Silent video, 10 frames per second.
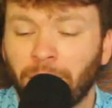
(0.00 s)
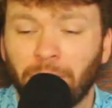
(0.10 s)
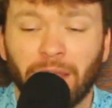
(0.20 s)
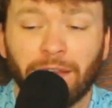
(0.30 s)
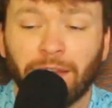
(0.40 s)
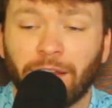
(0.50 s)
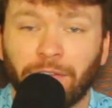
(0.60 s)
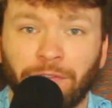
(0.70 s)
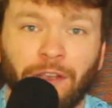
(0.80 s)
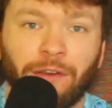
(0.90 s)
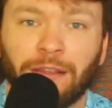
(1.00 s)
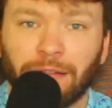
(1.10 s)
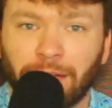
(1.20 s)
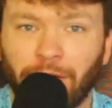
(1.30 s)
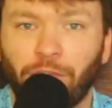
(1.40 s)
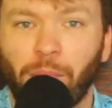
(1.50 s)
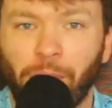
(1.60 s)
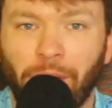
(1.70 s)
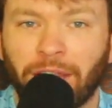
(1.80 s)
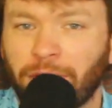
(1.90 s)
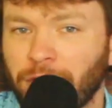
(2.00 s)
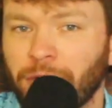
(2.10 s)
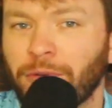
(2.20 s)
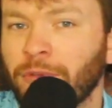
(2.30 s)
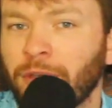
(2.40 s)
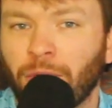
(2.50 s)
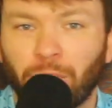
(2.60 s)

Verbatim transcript: making it a very level playing field.